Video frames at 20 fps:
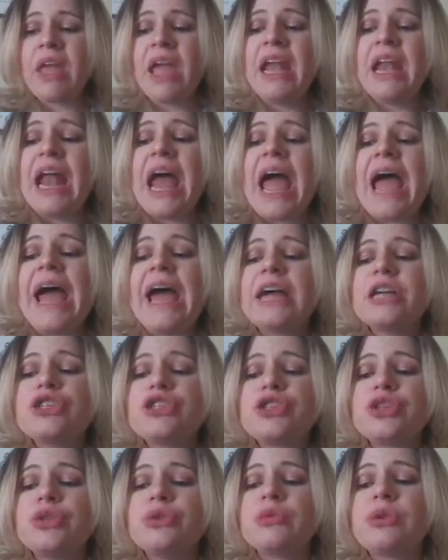and had
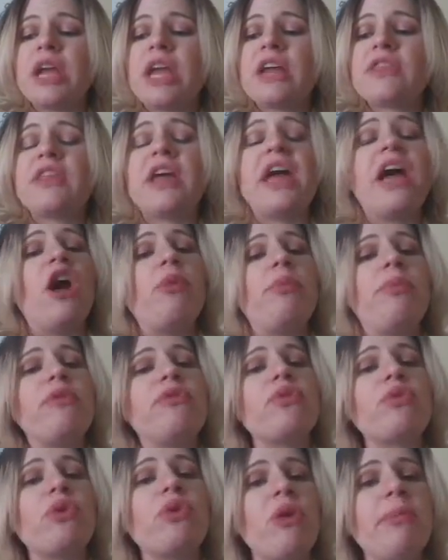to get the help of
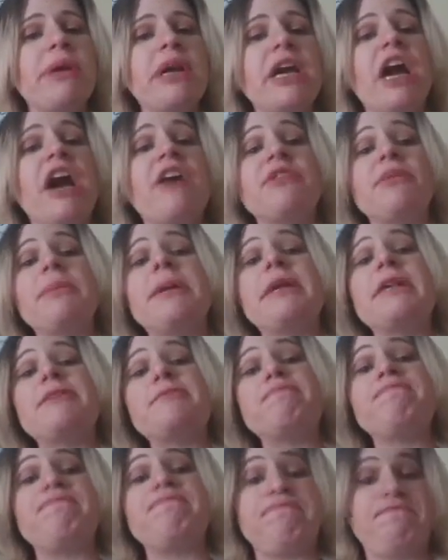the Roman government.
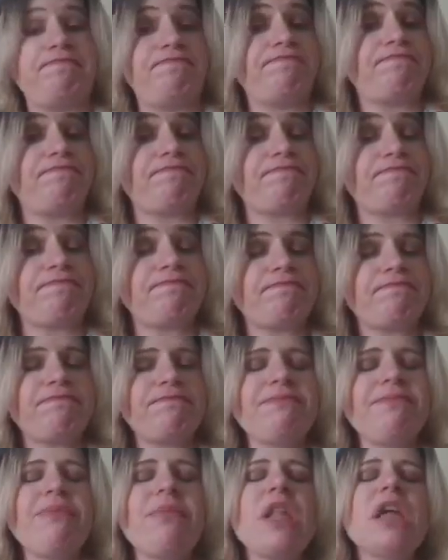
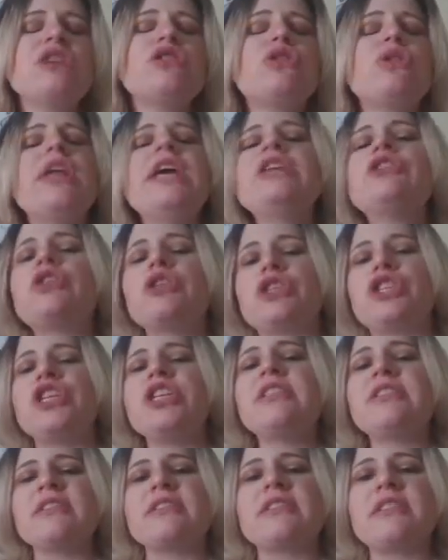So they took
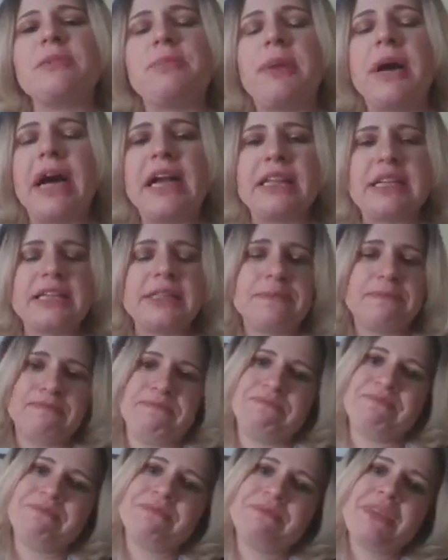Jesus to Pilate,
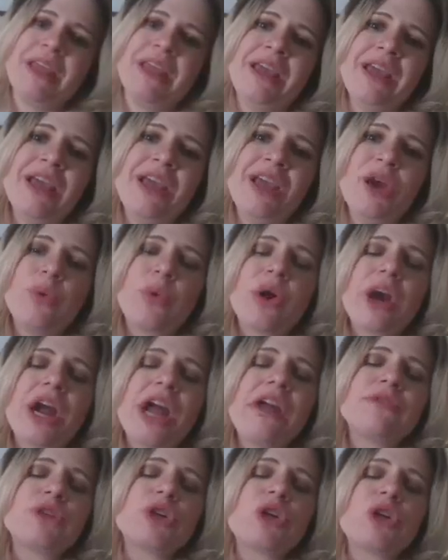where
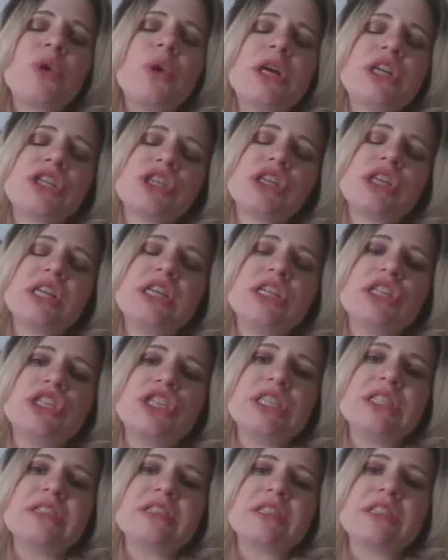after questioning
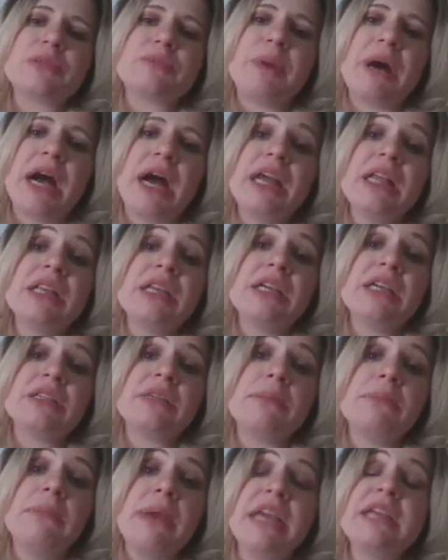Jesus,
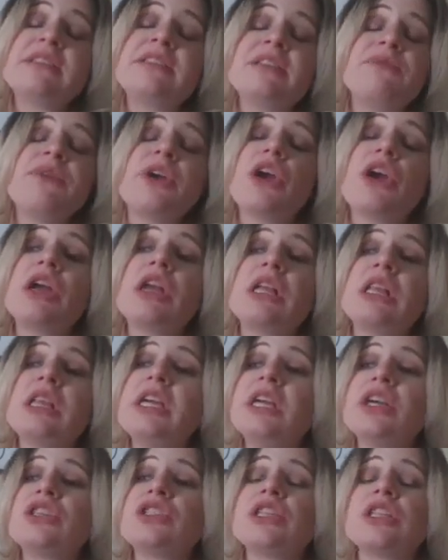Pilate makes it very
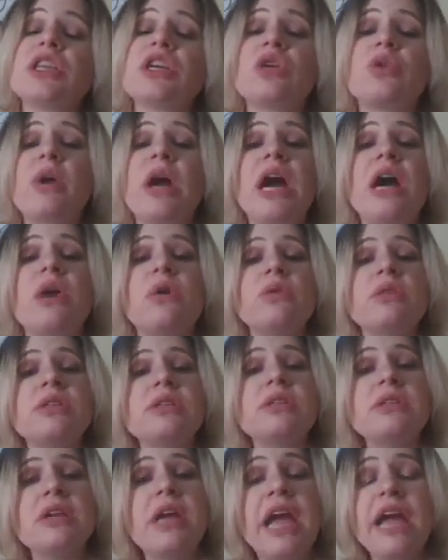clear to the crowd
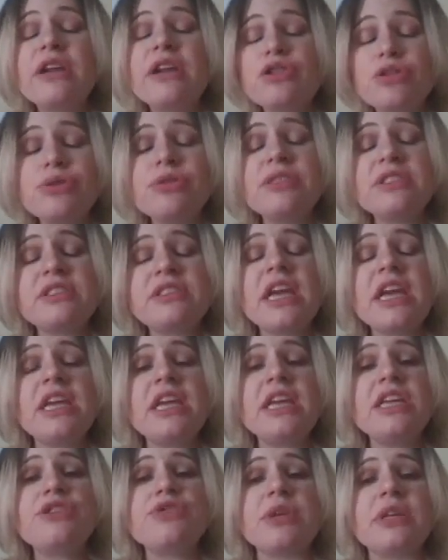and to the
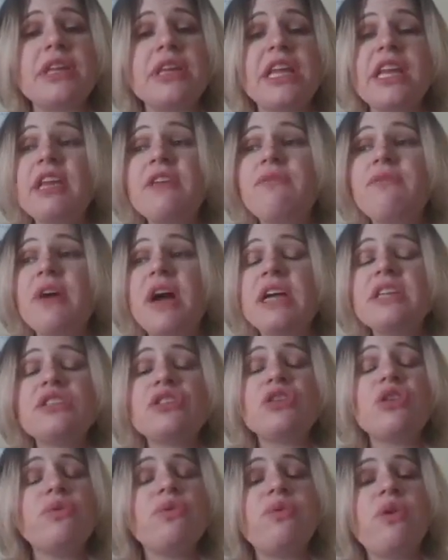Sanhedrin that he
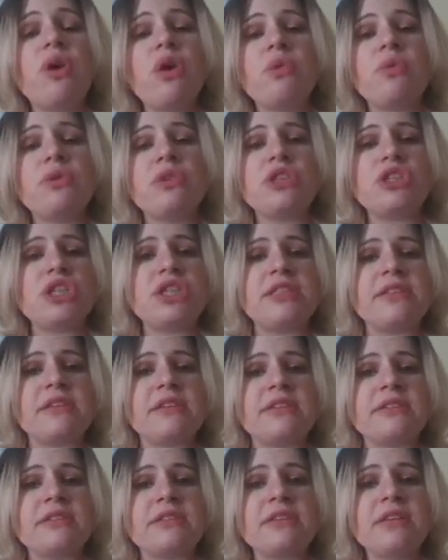finds no fault with
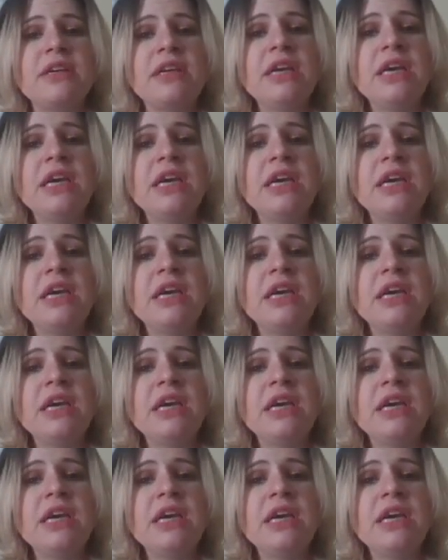Jesus.